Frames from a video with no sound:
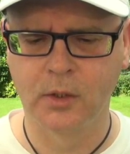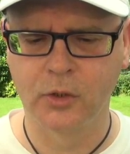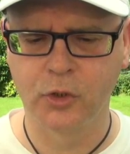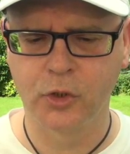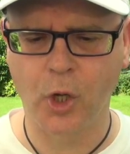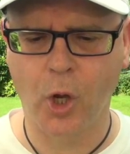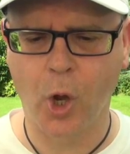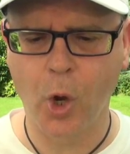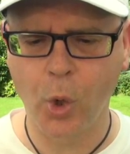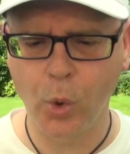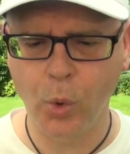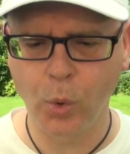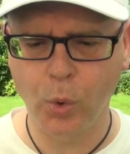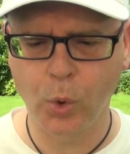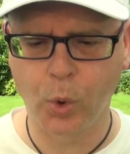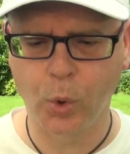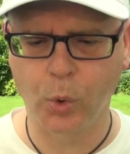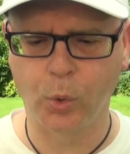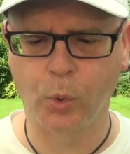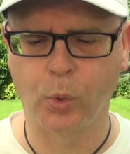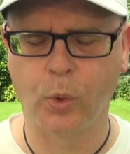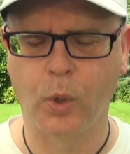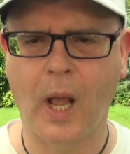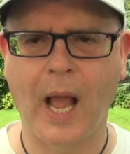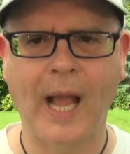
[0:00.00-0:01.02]

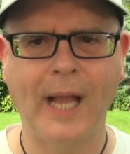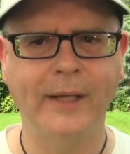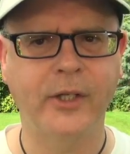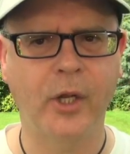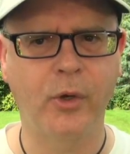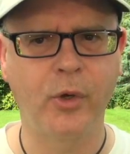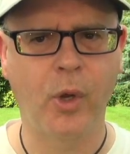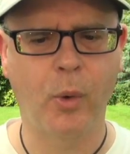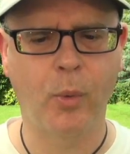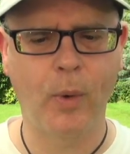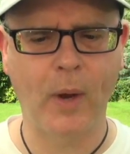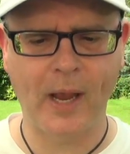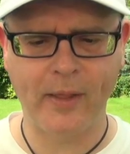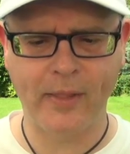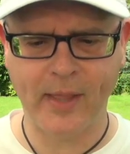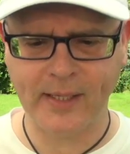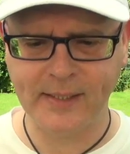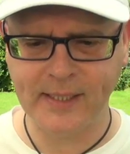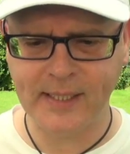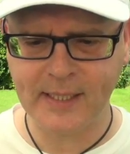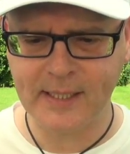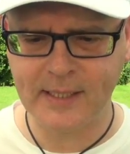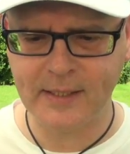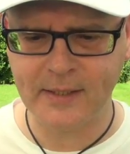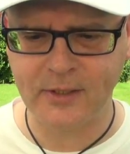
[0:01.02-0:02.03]
Tohoku. I don't know where
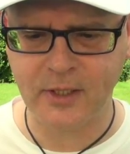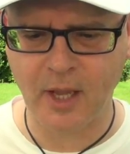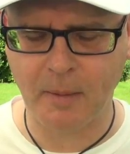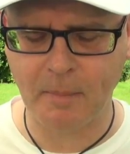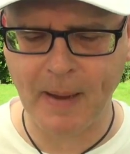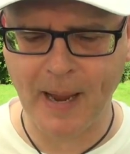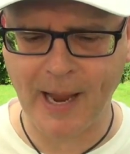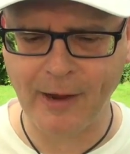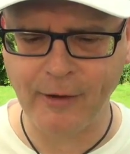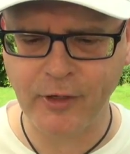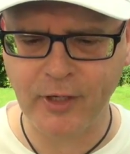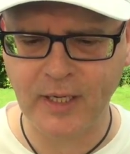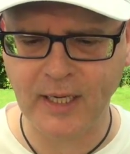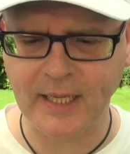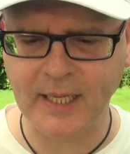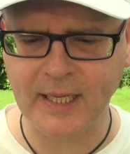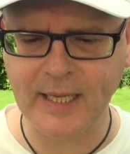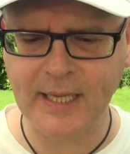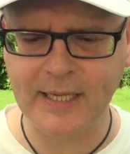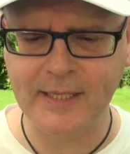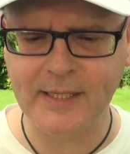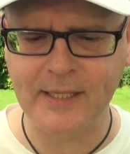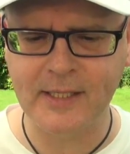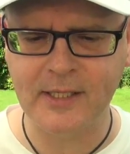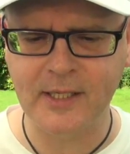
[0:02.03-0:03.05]
that is. Apparently
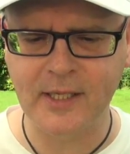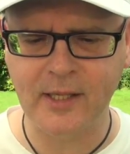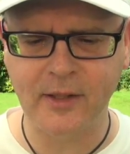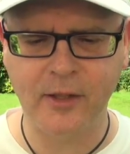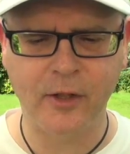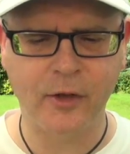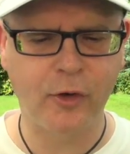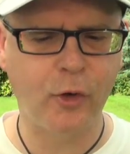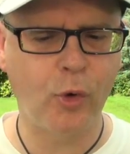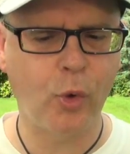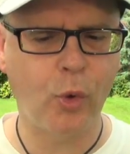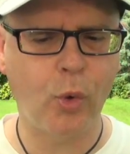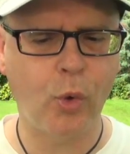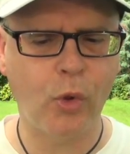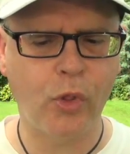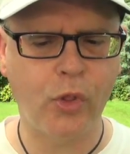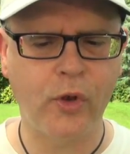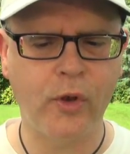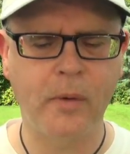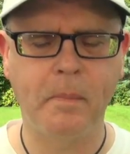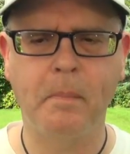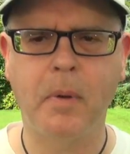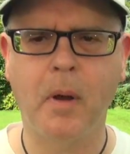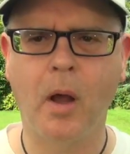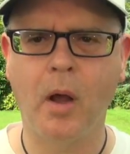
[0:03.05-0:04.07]
it is in the
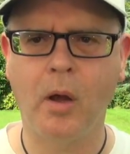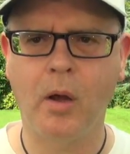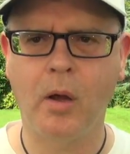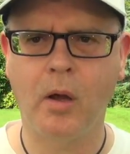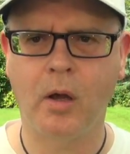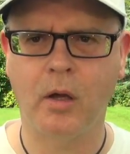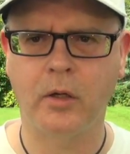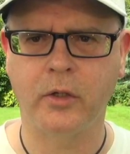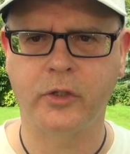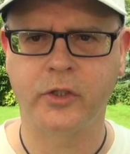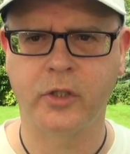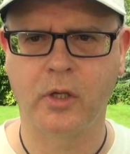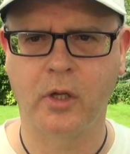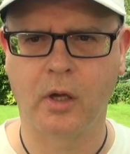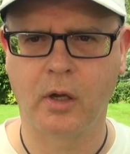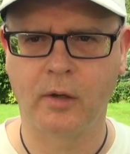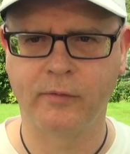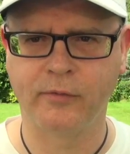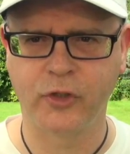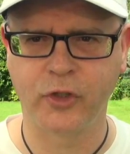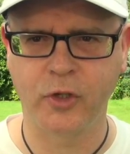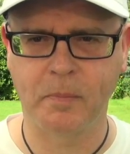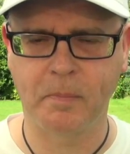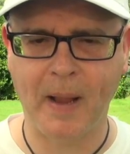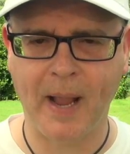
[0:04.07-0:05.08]
northern part
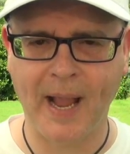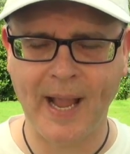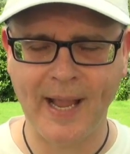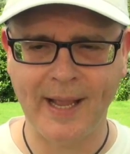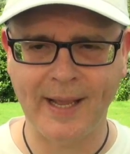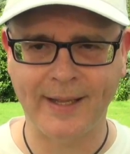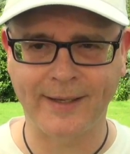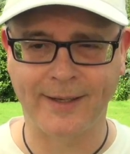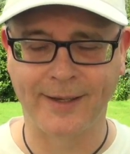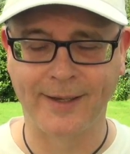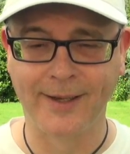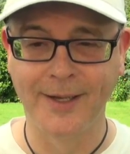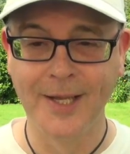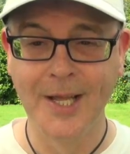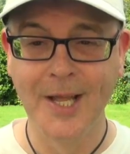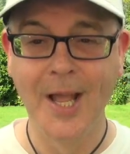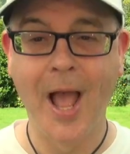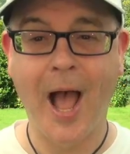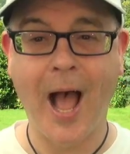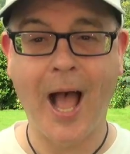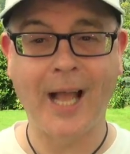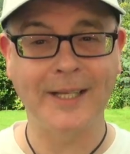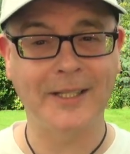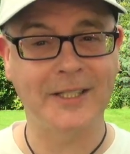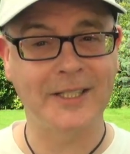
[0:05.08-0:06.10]
of Japan.
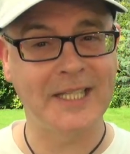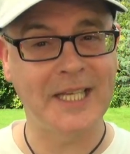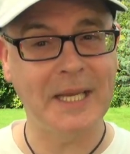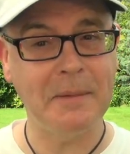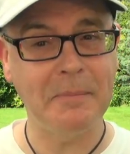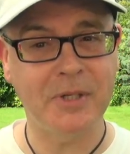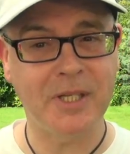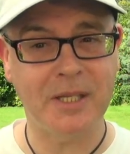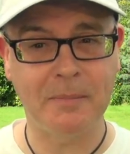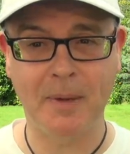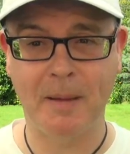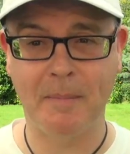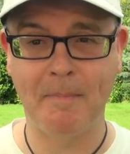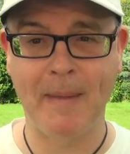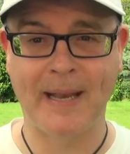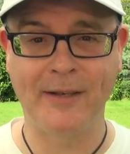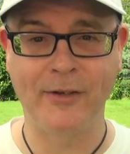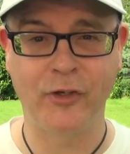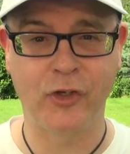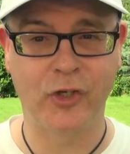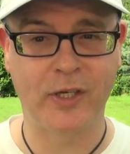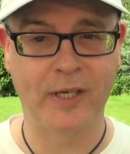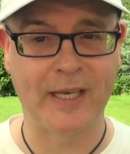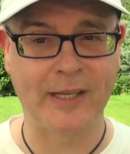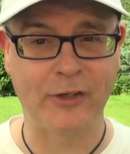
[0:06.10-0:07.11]
I seem to be
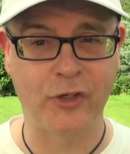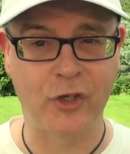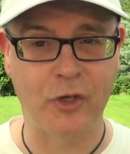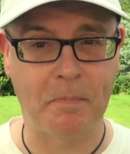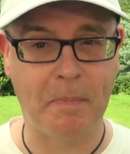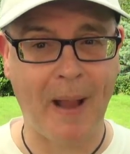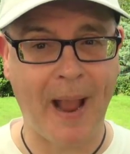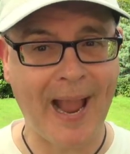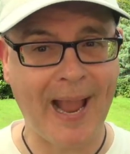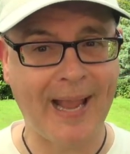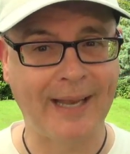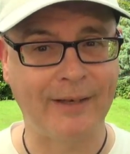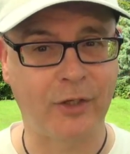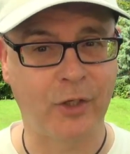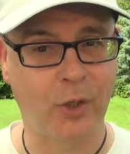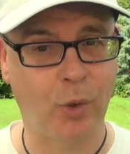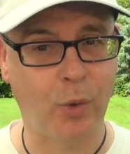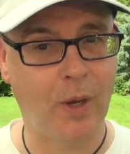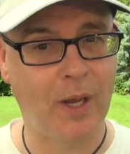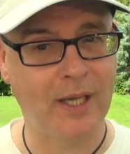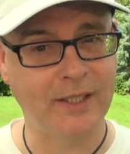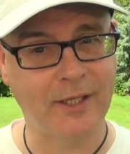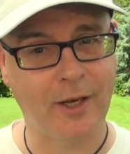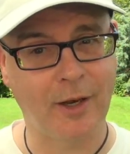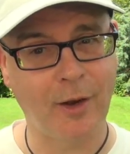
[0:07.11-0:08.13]
mentioning Japan
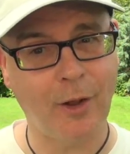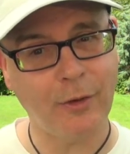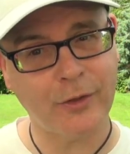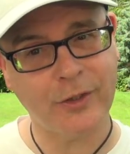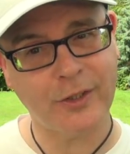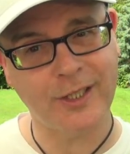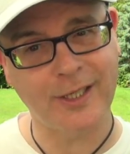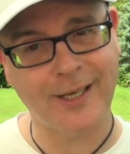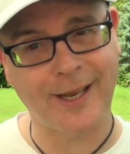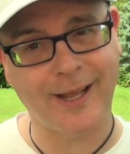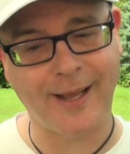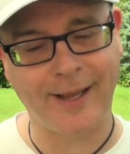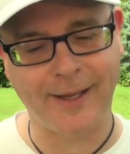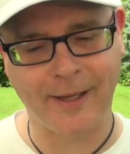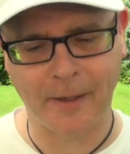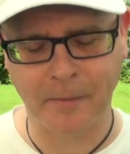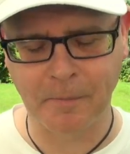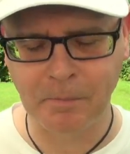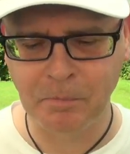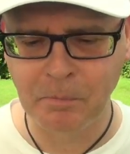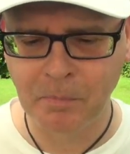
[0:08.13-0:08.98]
quite a lot today.